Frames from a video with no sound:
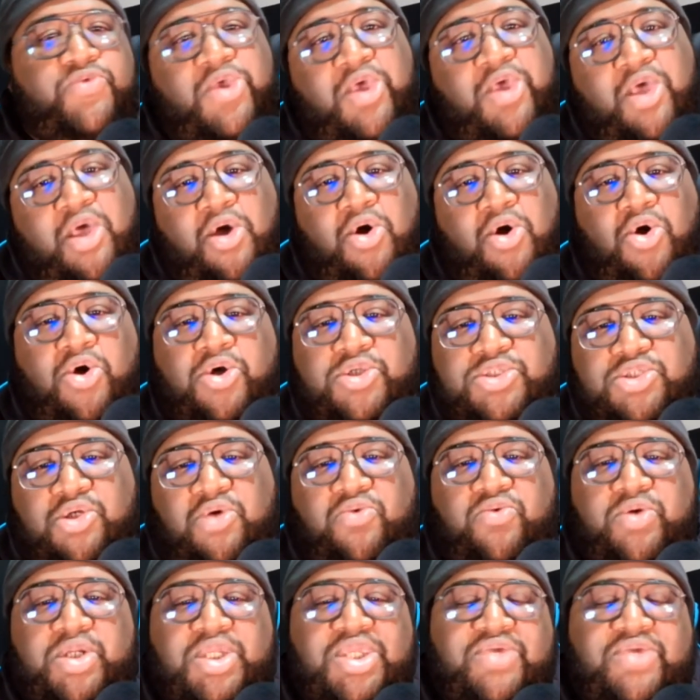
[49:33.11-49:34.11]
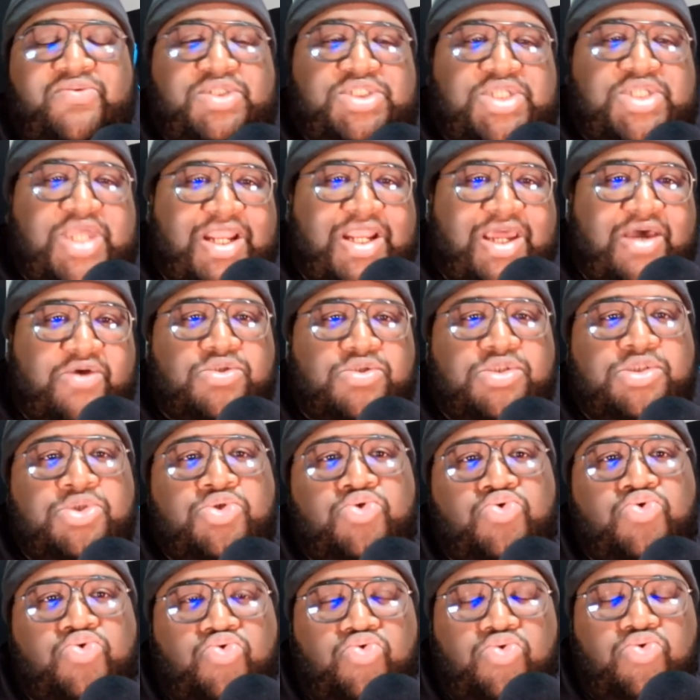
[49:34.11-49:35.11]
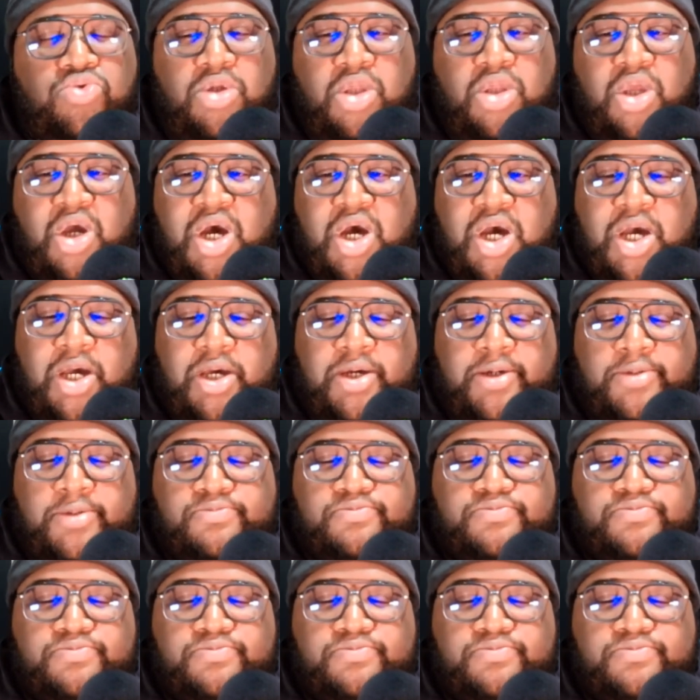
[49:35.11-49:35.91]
Also, want to give a shout out to I